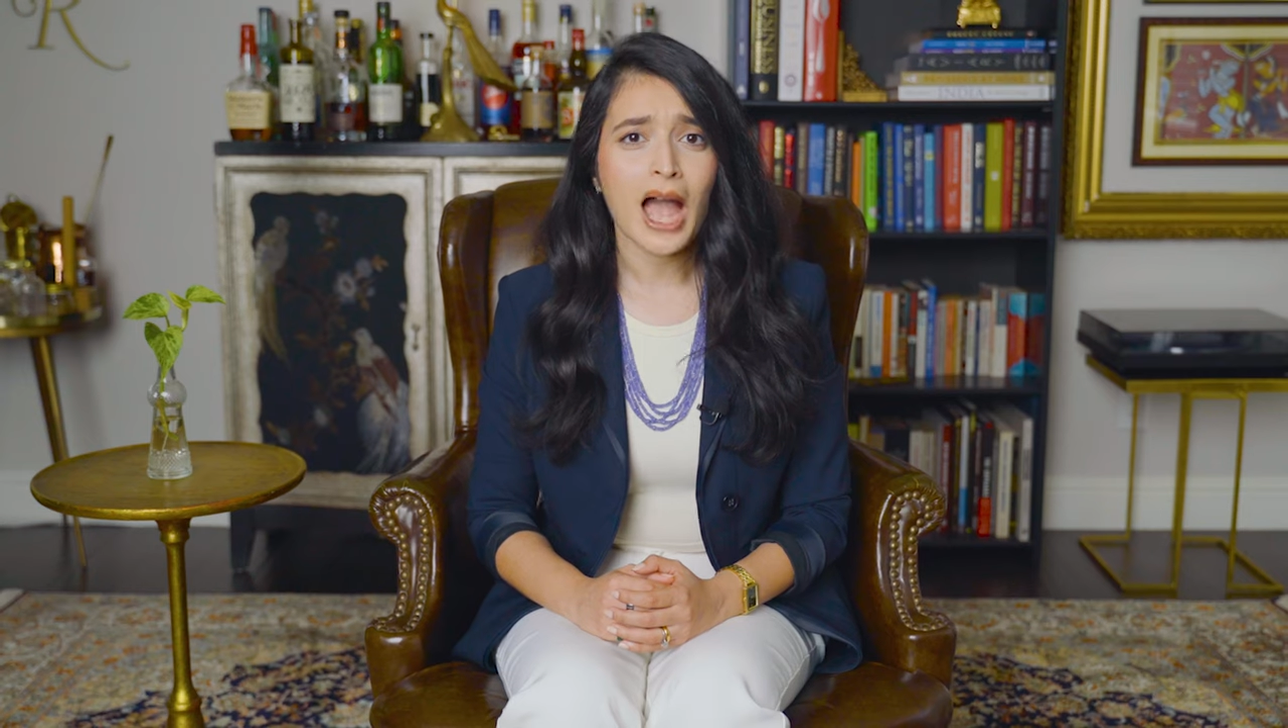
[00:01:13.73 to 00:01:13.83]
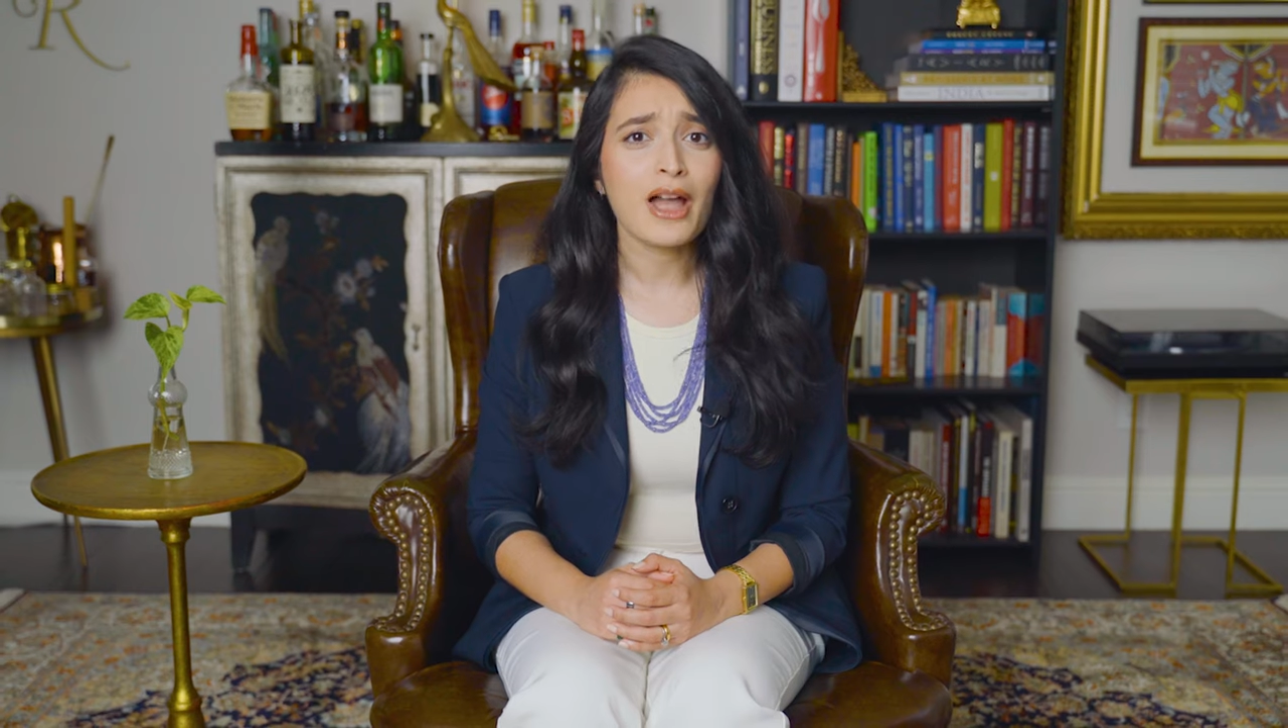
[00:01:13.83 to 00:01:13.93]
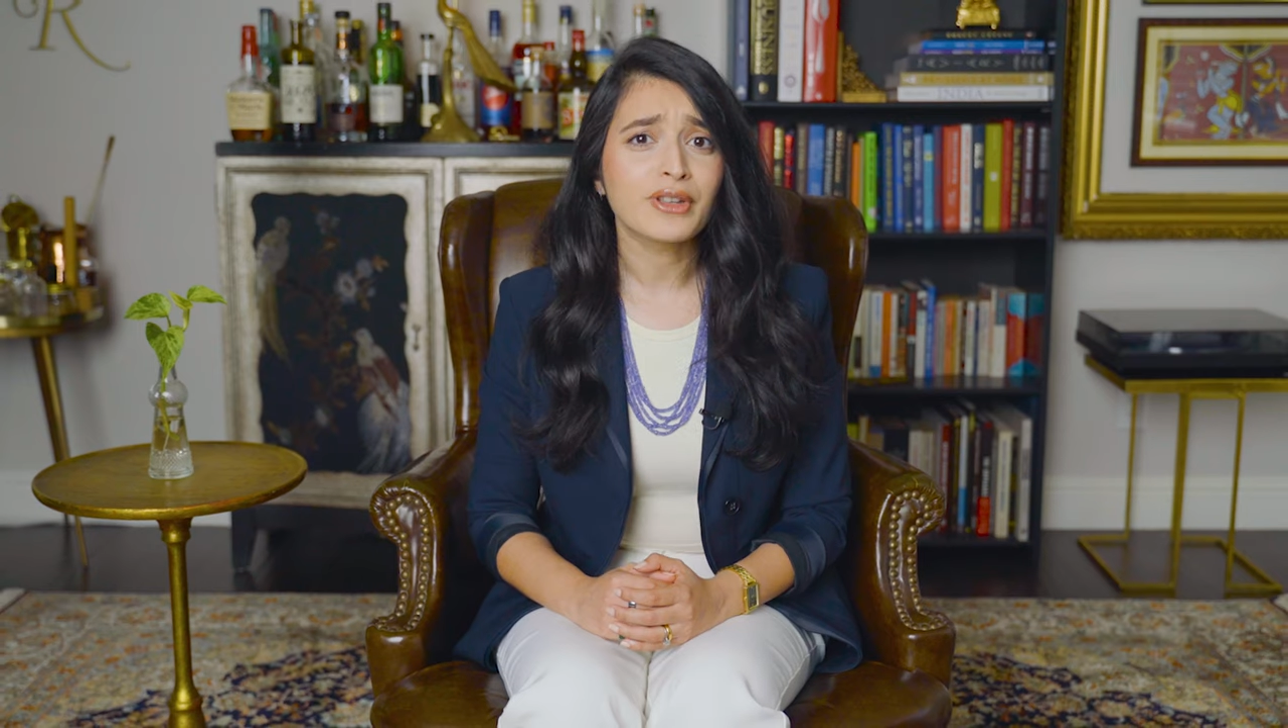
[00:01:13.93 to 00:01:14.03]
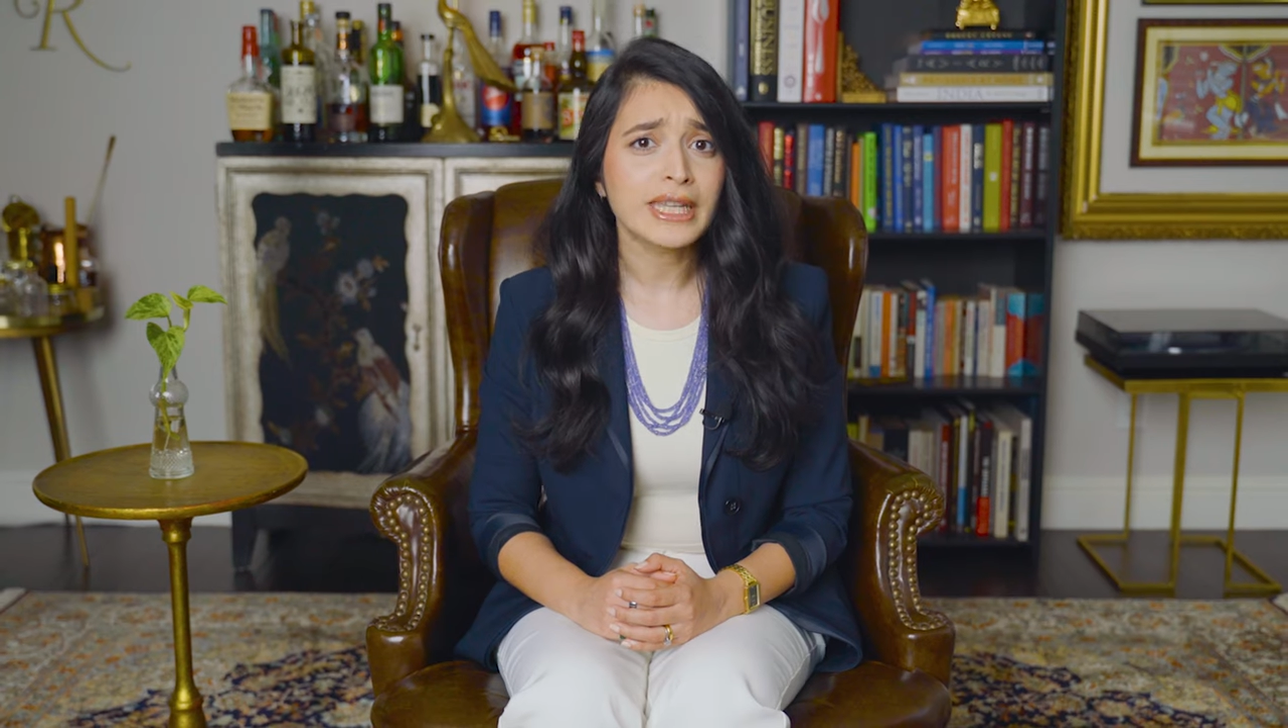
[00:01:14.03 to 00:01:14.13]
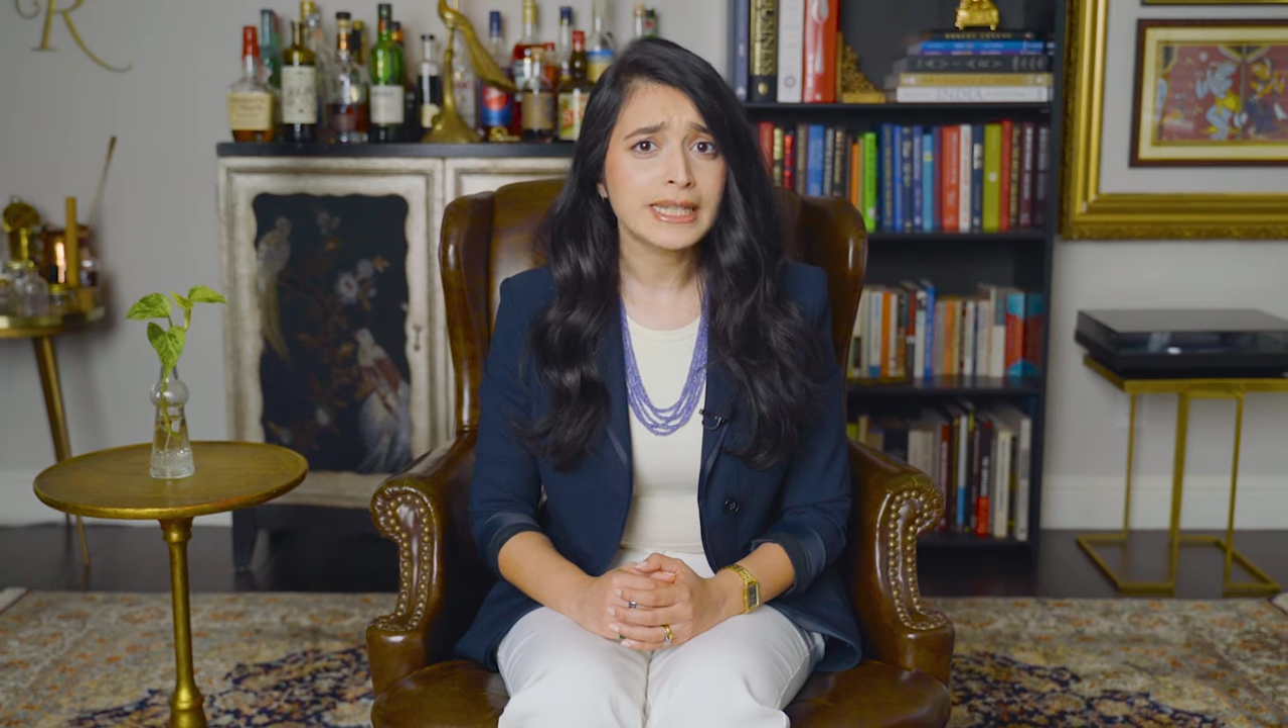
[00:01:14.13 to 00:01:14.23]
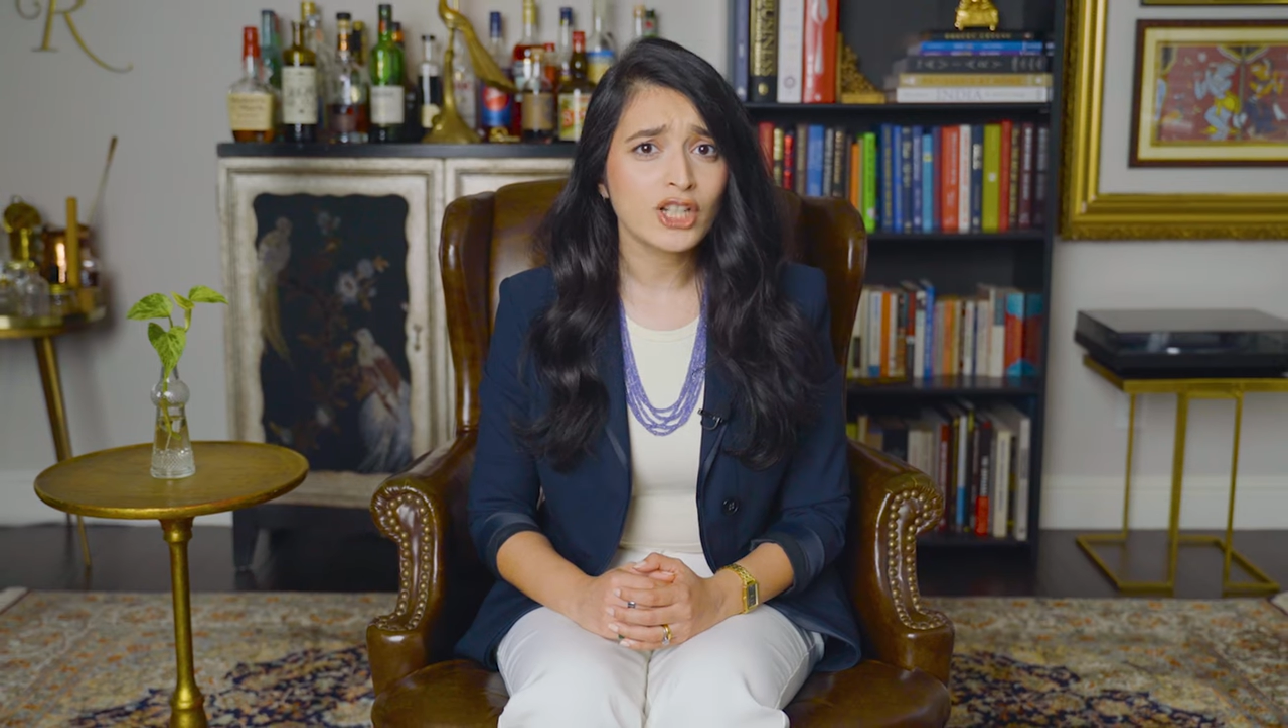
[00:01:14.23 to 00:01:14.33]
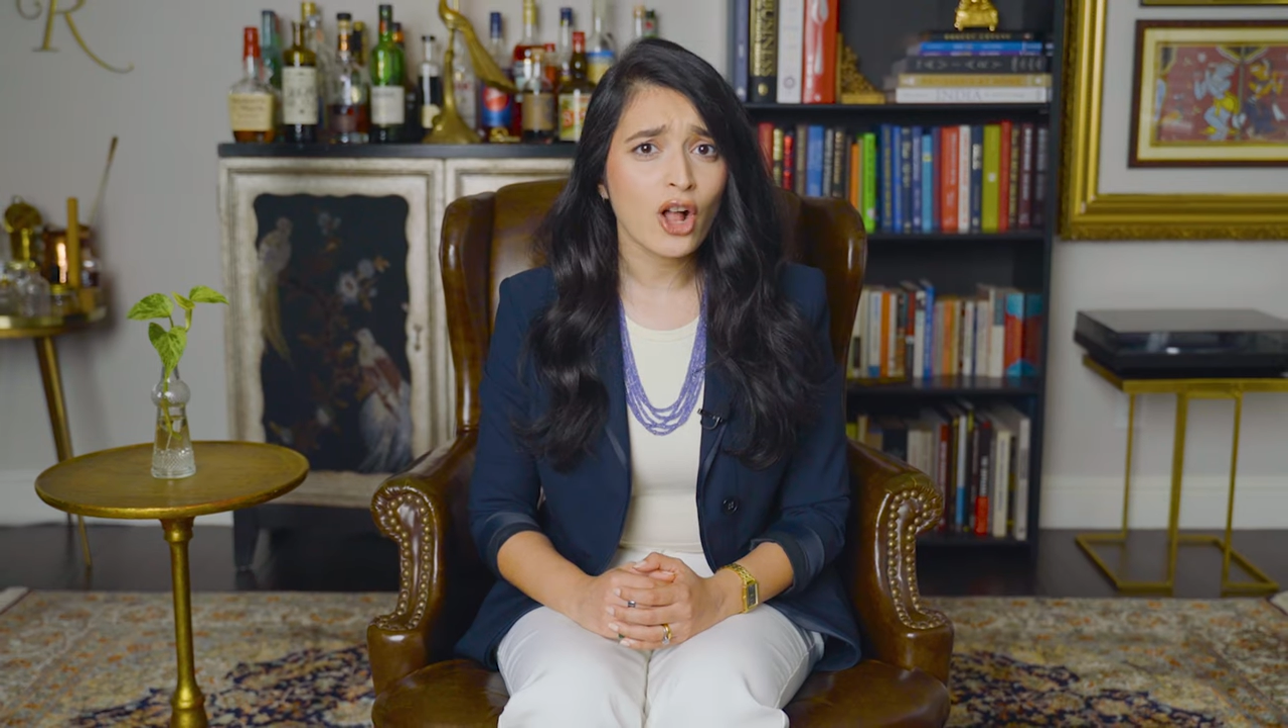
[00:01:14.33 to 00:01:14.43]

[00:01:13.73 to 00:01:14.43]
I've eaten